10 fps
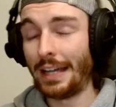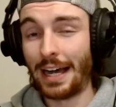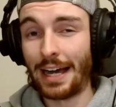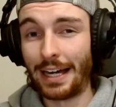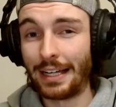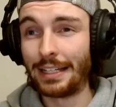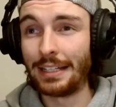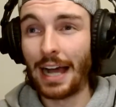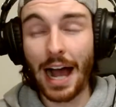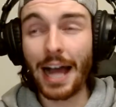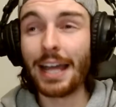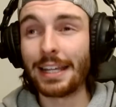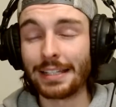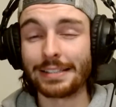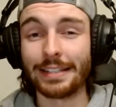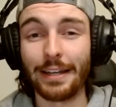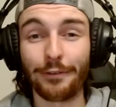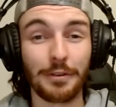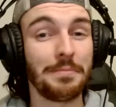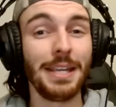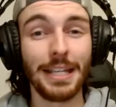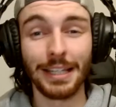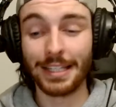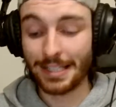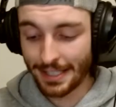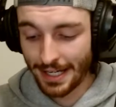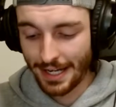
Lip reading: I can say, for me at least,